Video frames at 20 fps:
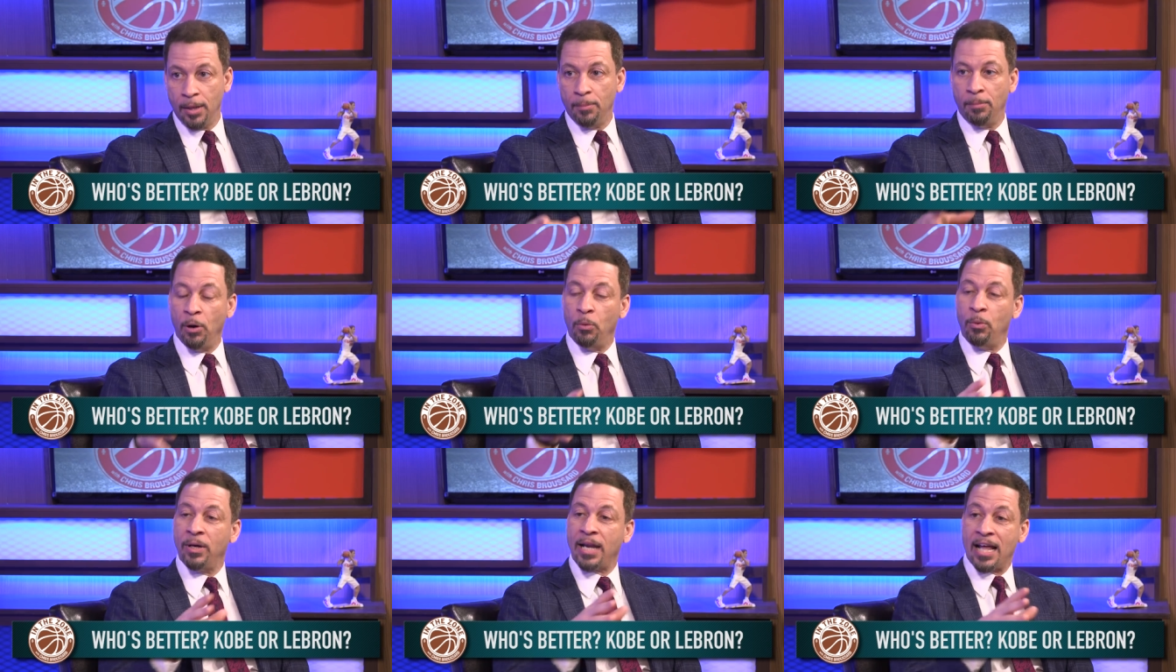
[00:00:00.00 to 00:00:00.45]

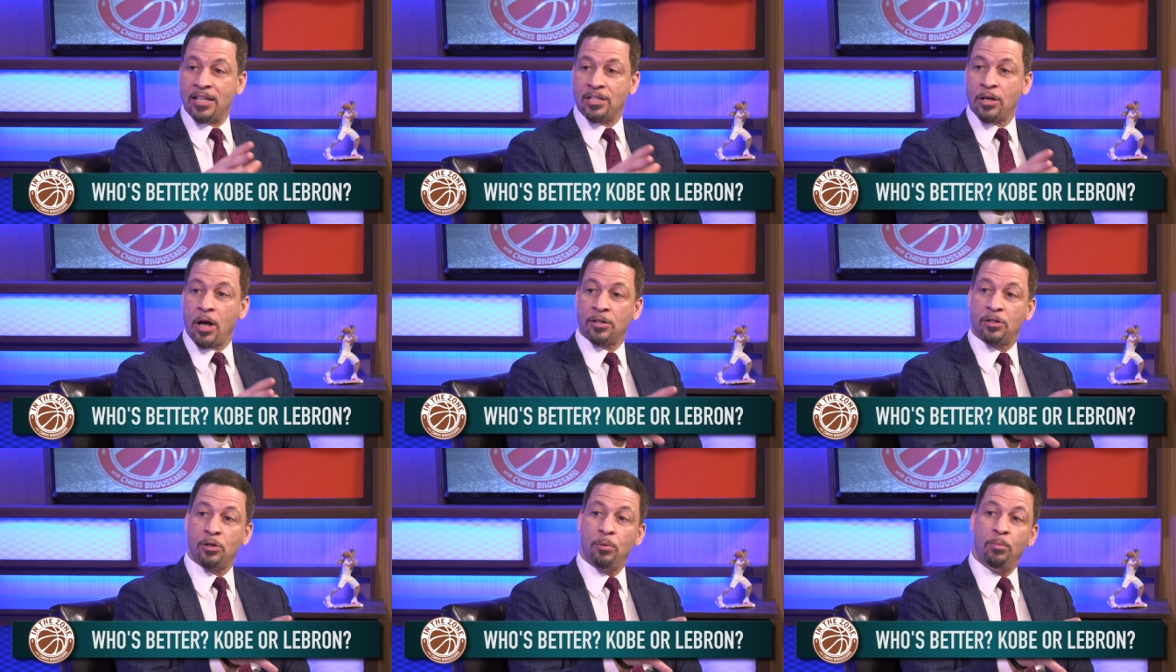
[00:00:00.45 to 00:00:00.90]
But when I
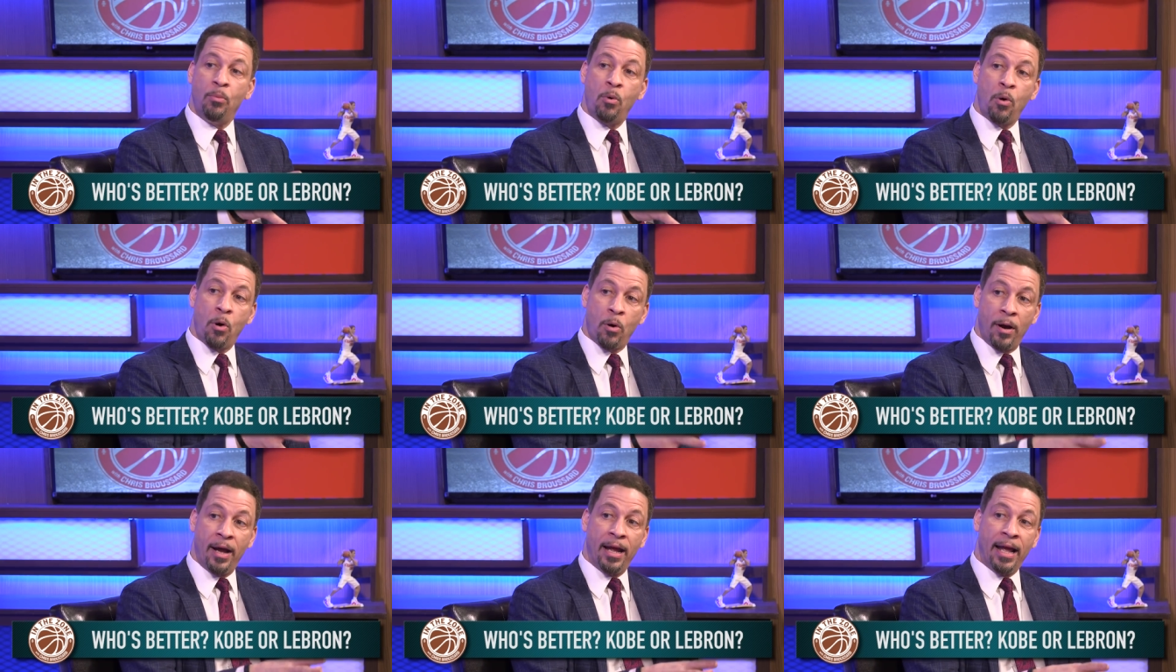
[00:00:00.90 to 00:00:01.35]
talk to
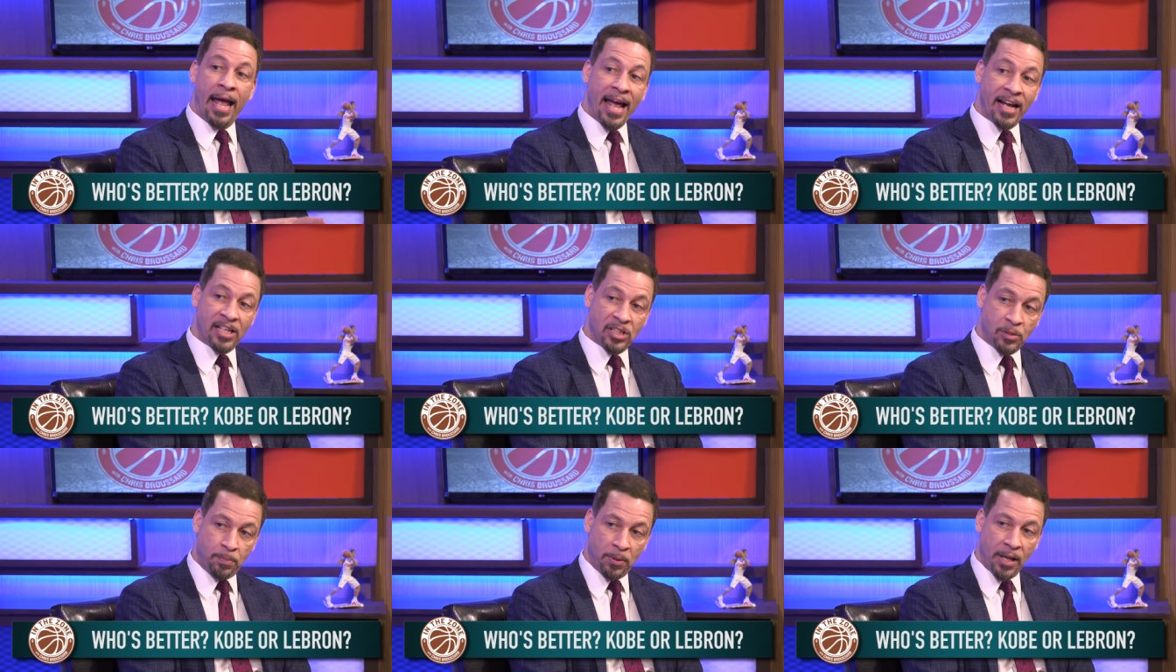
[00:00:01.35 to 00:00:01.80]
more
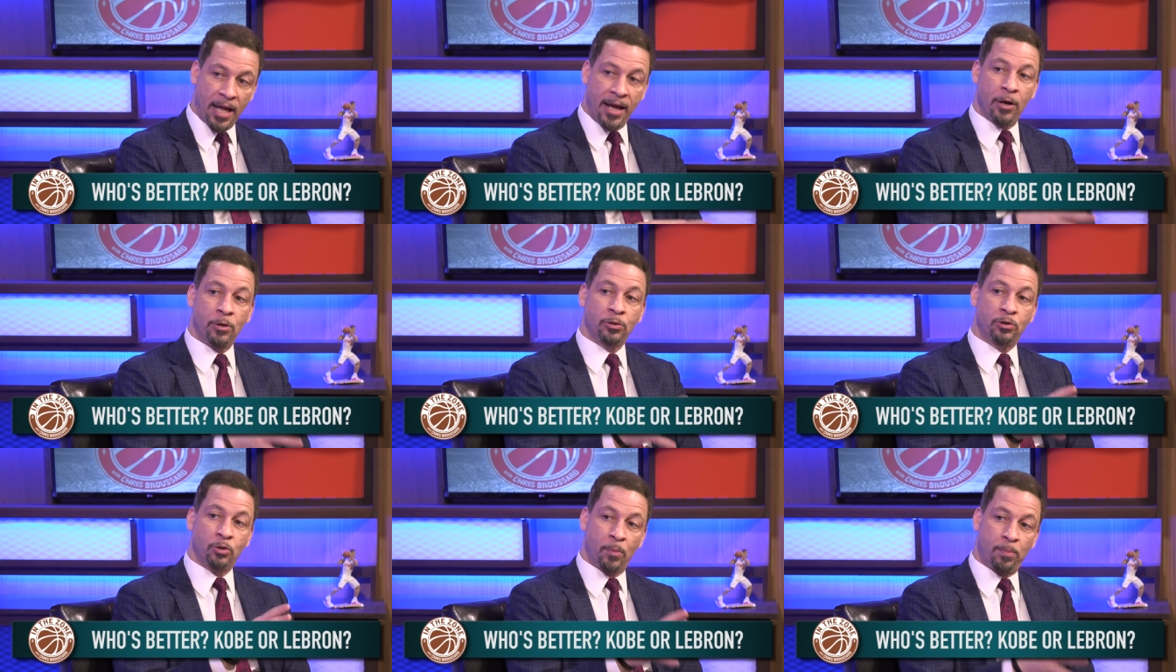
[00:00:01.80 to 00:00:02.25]
ex
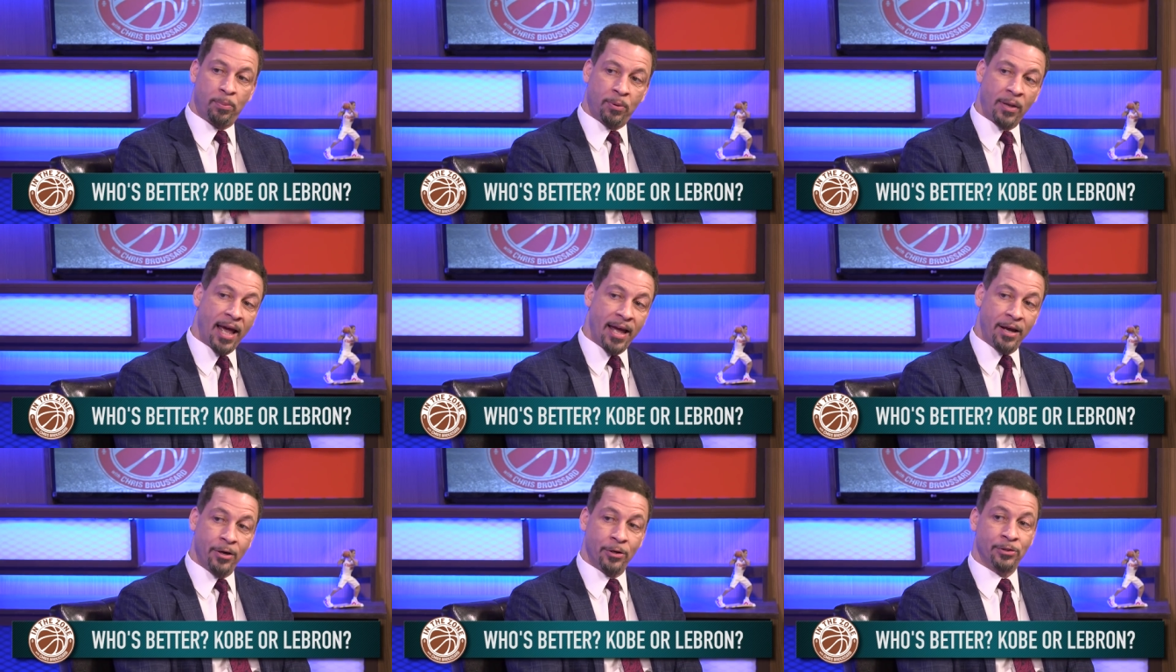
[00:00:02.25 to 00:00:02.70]
players or
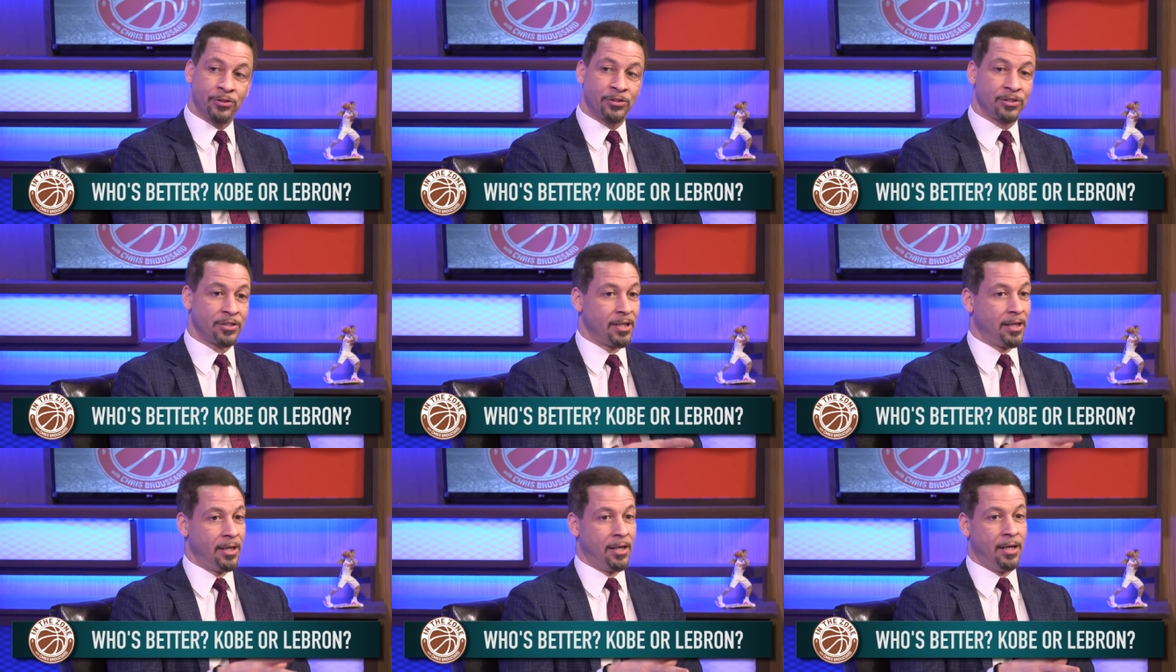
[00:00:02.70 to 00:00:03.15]

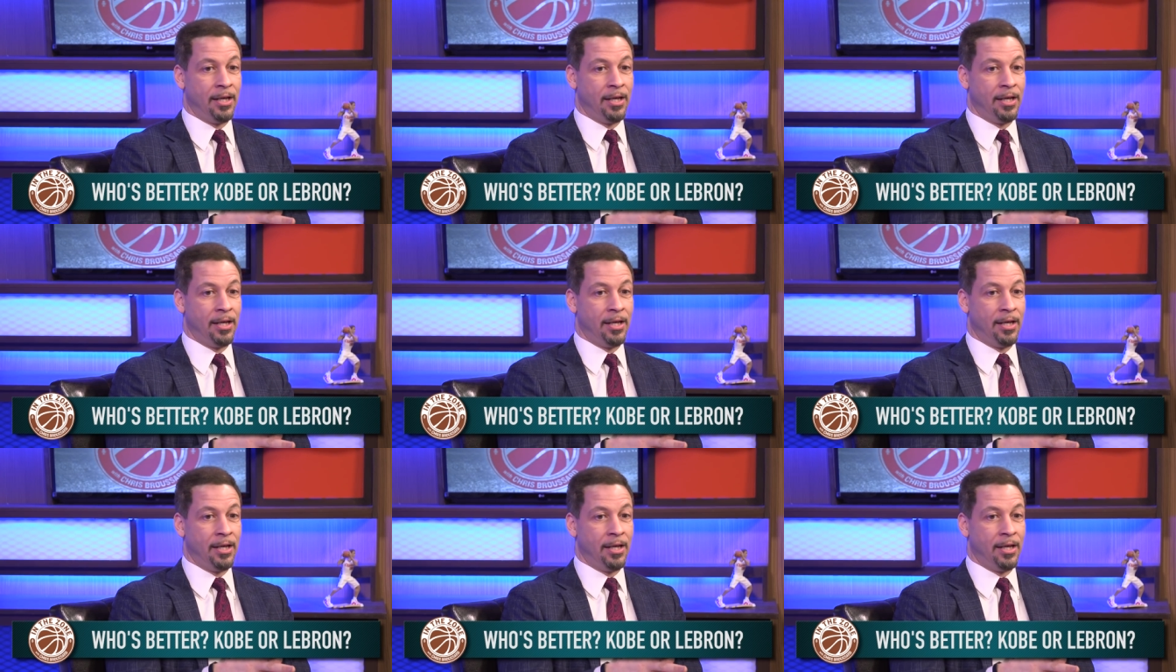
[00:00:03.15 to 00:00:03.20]
players,